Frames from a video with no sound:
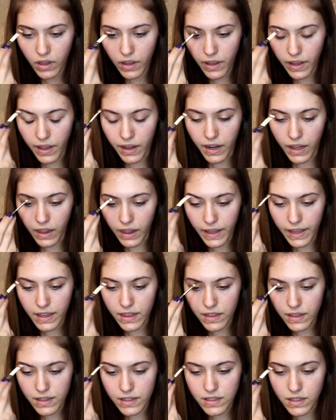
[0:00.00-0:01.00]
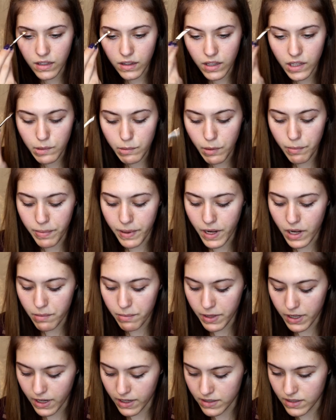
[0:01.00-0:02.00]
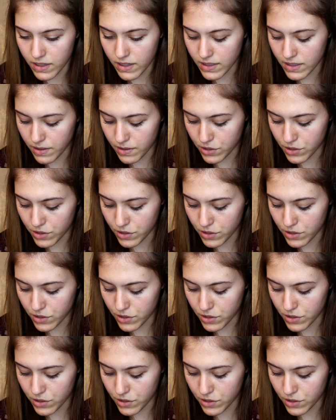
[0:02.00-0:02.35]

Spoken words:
And I like this a little bit better because it is